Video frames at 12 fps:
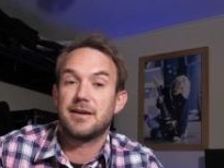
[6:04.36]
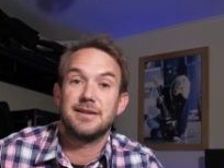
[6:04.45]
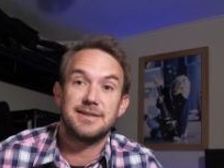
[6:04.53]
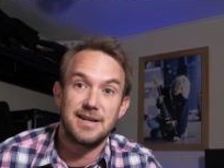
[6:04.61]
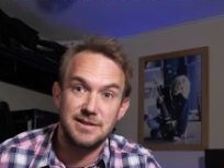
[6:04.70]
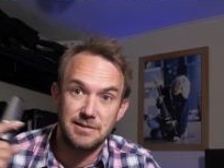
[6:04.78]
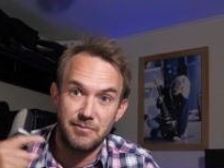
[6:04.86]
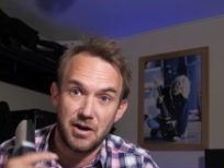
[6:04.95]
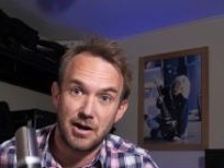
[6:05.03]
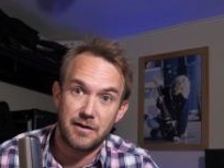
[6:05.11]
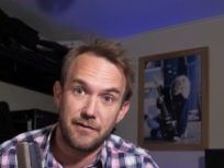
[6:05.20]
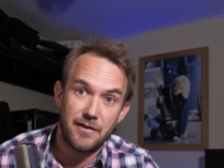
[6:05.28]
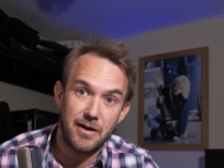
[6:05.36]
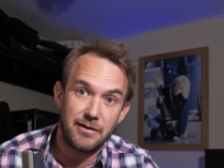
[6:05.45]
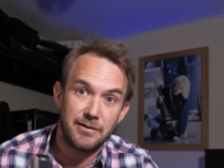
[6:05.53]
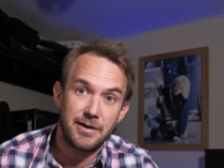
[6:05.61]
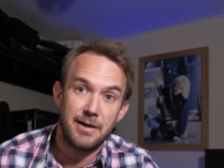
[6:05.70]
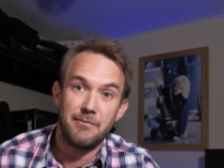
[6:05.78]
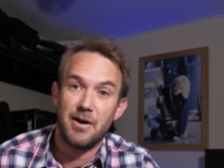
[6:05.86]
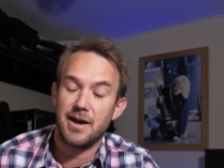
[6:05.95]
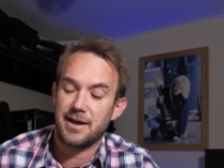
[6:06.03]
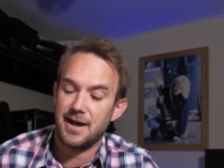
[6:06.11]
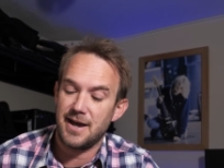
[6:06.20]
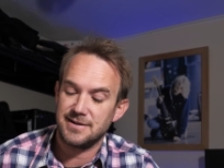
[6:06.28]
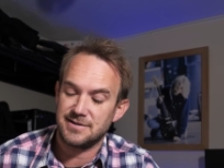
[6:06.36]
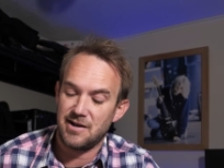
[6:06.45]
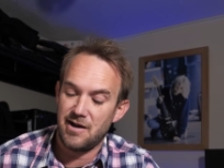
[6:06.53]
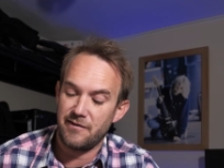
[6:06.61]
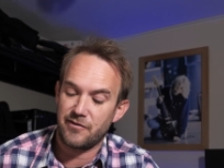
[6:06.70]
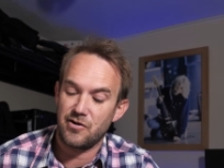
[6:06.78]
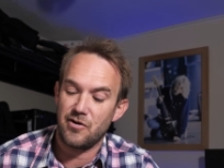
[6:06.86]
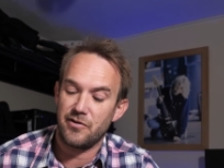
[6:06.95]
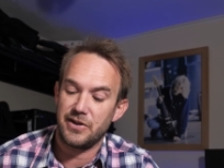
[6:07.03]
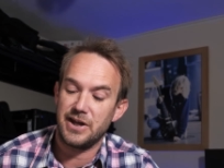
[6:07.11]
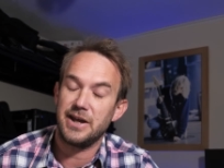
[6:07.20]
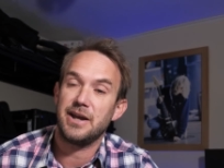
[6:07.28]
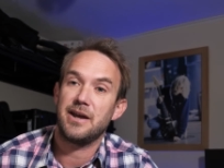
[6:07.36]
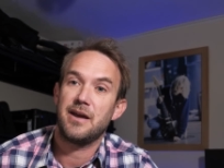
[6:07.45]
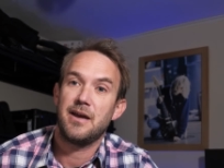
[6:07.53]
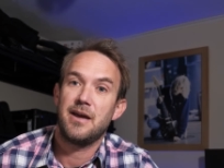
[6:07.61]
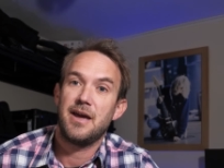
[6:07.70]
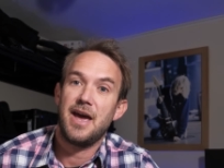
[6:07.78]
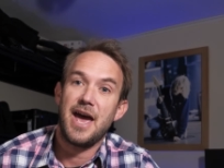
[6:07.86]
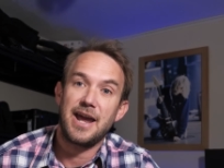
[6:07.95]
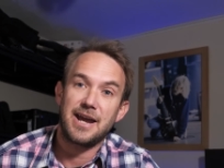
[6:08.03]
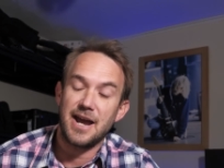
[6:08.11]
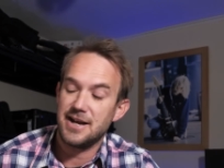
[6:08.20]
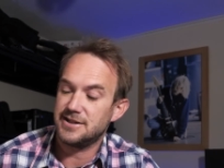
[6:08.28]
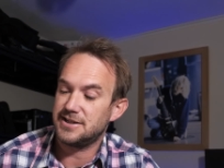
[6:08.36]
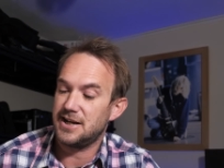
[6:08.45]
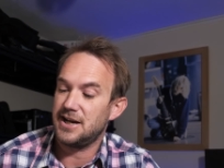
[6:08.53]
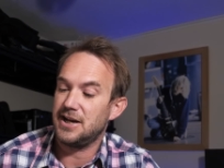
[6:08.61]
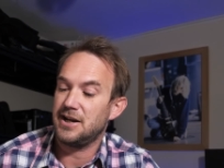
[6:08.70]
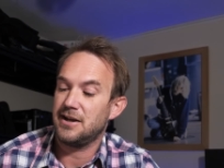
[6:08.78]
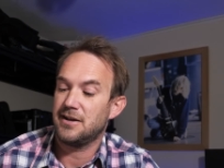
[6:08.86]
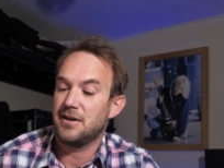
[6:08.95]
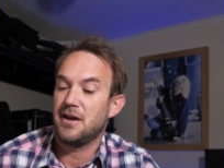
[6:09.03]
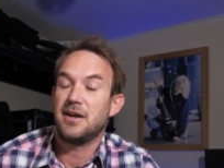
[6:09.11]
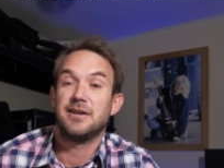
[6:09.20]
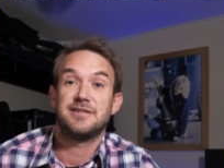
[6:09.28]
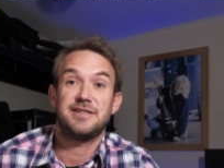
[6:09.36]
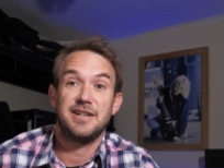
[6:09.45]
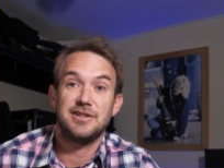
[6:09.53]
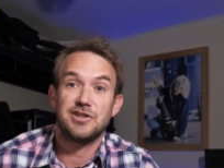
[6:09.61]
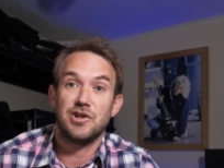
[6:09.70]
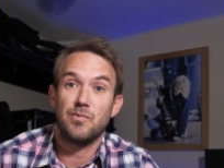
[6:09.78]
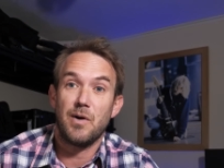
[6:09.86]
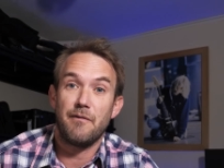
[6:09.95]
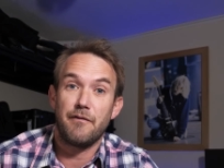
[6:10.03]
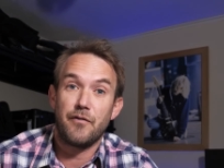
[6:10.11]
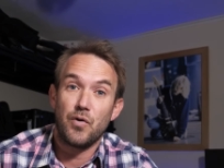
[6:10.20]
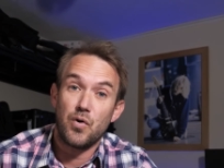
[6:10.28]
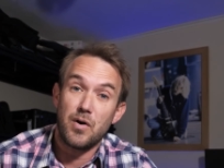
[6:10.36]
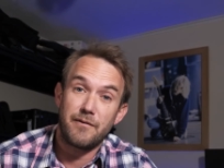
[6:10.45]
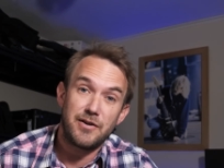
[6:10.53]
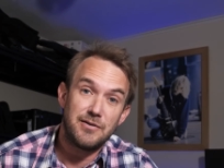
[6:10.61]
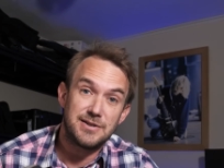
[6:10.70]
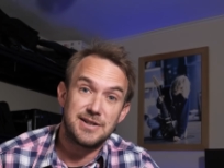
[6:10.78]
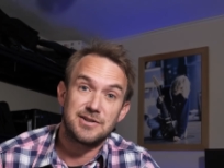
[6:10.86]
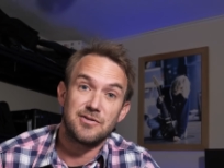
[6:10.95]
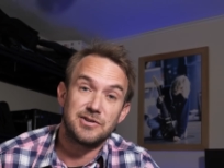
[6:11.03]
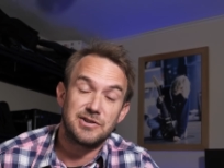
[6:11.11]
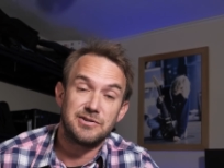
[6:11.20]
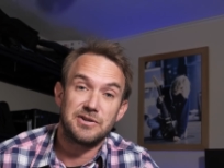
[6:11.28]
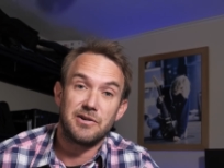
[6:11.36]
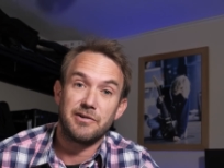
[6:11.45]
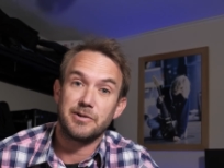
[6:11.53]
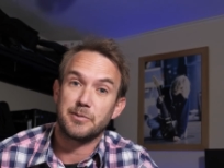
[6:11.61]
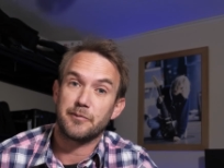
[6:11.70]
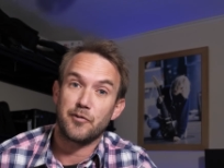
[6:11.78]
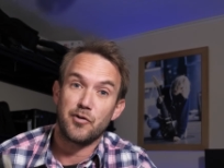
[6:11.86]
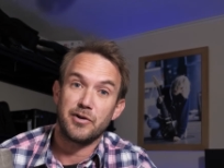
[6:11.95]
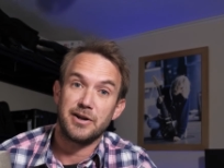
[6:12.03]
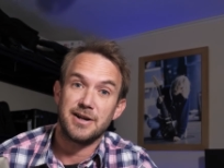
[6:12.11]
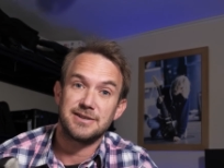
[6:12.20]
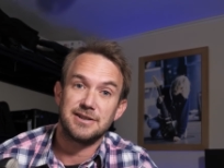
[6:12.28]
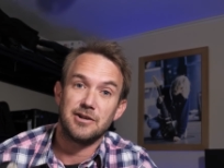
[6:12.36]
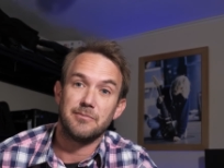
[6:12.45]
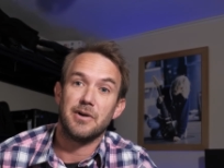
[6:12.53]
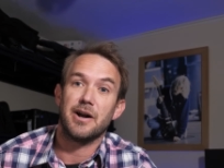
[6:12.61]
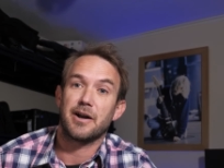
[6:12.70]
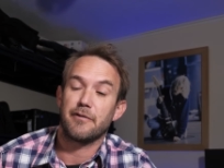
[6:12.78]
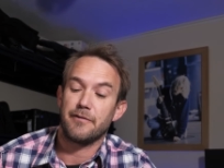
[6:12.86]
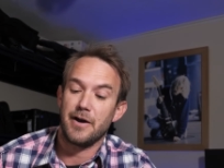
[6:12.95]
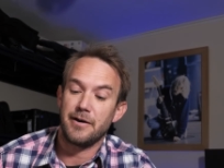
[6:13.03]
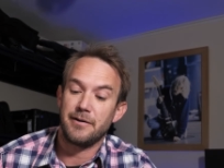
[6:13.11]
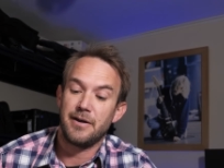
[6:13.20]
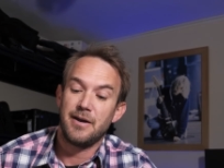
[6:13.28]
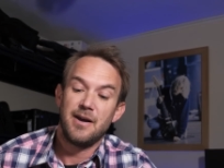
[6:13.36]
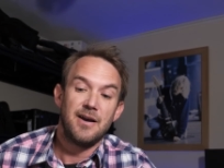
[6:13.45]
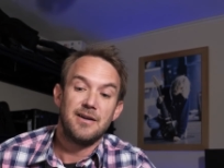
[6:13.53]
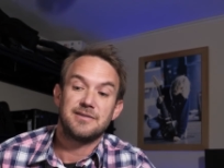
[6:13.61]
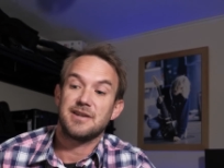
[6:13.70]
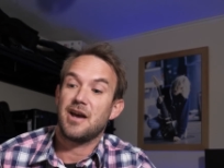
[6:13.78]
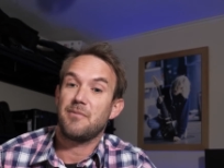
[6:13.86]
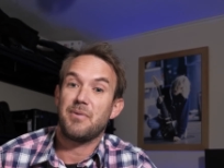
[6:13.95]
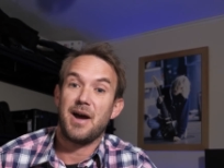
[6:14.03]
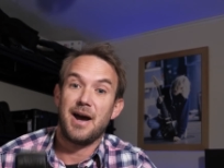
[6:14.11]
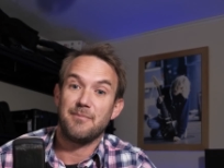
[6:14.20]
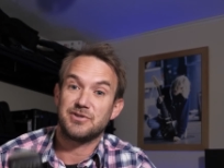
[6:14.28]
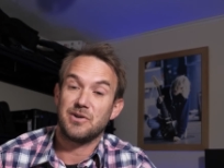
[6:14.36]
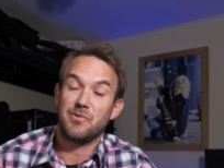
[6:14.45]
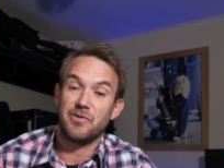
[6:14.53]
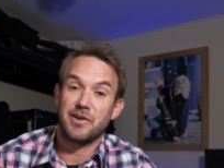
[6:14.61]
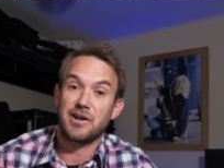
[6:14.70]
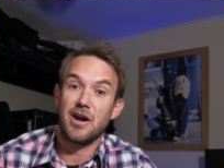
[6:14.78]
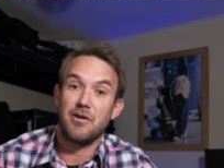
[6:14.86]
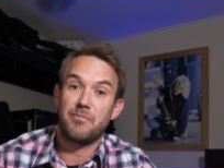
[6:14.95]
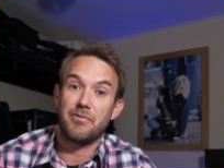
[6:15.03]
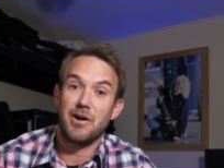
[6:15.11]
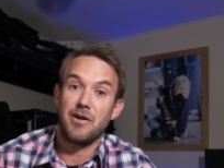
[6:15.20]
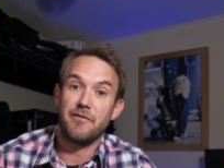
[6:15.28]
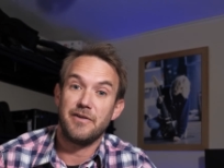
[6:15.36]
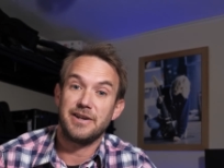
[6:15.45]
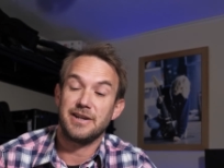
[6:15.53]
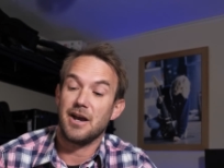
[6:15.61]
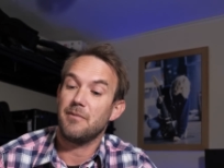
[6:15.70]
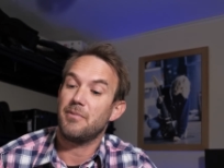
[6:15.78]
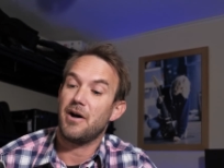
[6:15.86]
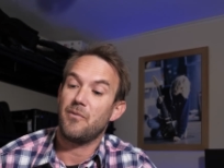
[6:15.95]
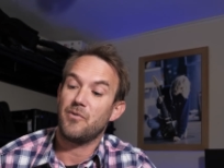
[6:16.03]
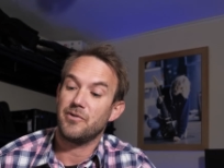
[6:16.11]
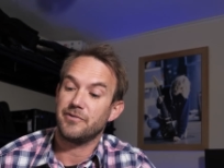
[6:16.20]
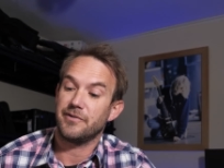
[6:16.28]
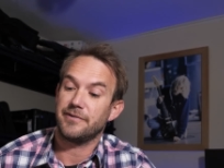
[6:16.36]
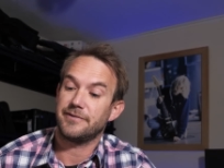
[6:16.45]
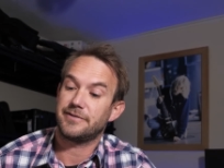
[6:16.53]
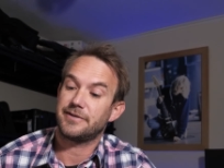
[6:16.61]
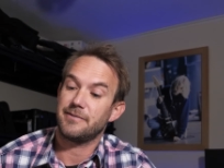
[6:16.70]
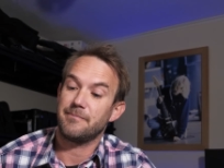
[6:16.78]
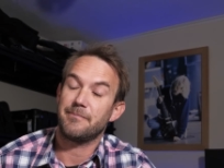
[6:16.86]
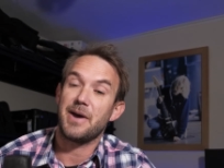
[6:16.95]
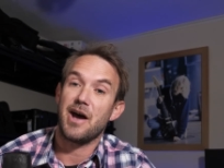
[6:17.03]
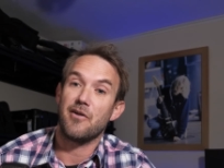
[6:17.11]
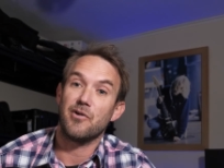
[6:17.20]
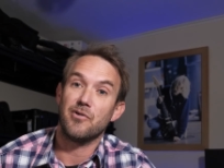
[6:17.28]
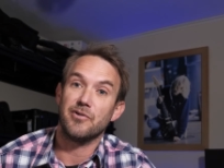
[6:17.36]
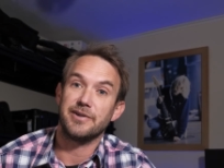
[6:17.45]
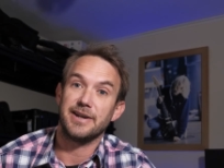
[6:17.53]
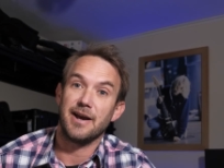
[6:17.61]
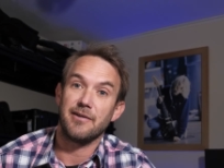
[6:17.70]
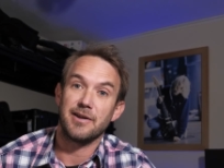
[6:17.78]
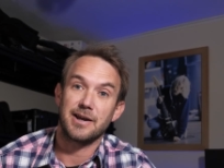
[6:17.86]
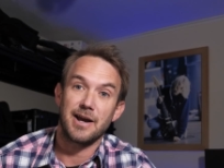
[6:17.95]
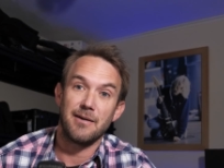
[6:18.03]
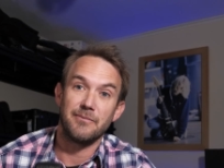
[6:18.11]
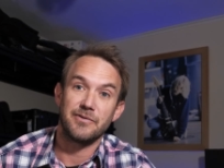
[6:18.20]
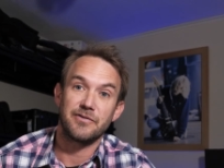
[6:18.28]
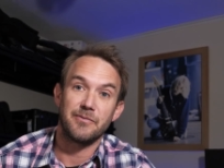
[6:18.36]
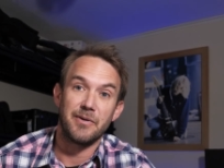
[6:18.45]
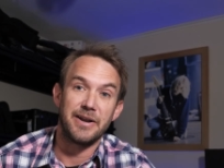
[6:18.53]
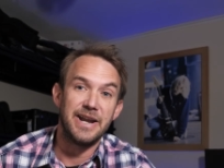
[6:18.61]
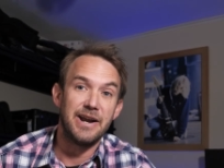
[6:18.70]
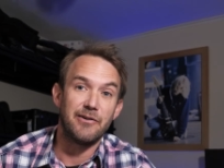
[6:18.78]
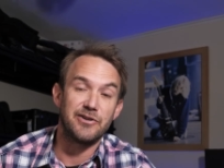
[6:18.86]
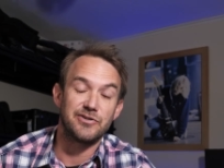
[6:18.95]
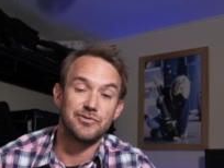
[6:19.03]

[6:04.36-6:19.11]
condenser microphone. In my case, I've got the AKG C214. I've used this on tutorials before, nice little microphone. So perhaps I want the GoPro video, but I want some better audio that comes from a nearer